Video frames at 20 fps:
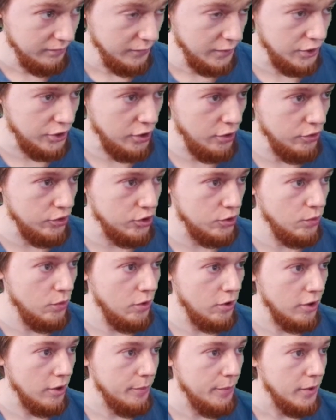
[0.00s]
Scoot
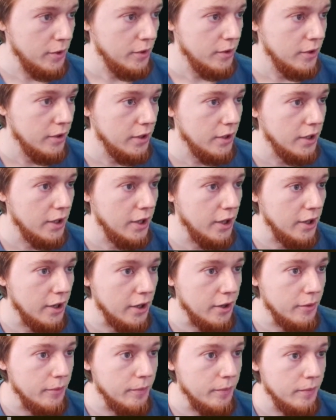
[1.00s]
Swarm,
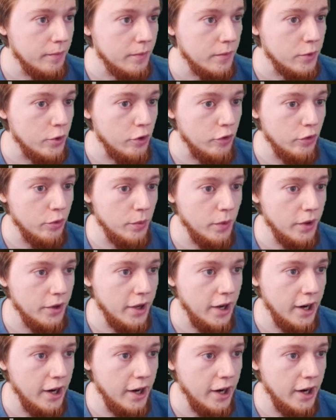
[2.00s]
Uvenwald